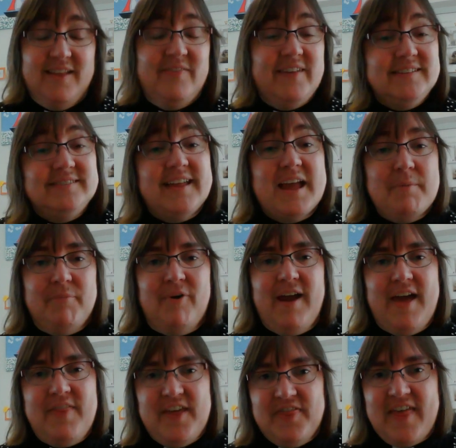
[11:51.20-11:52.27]
They say a
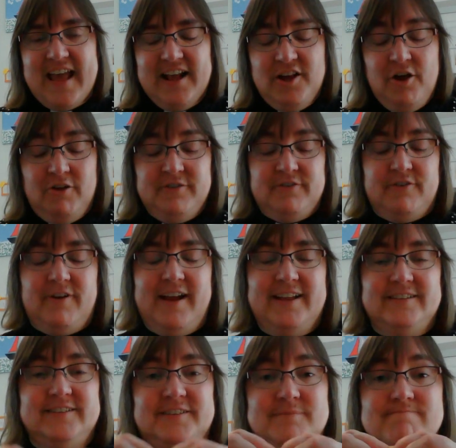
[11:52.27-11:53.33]
prayer, they thank God for
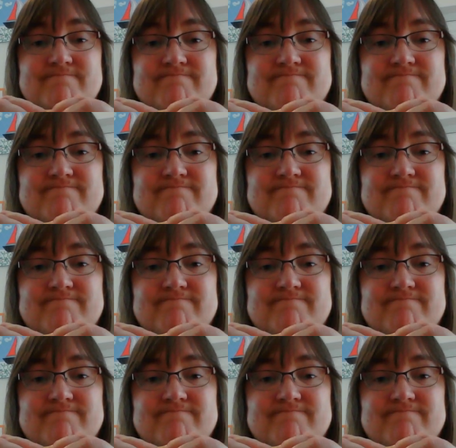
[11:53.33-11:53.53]
it.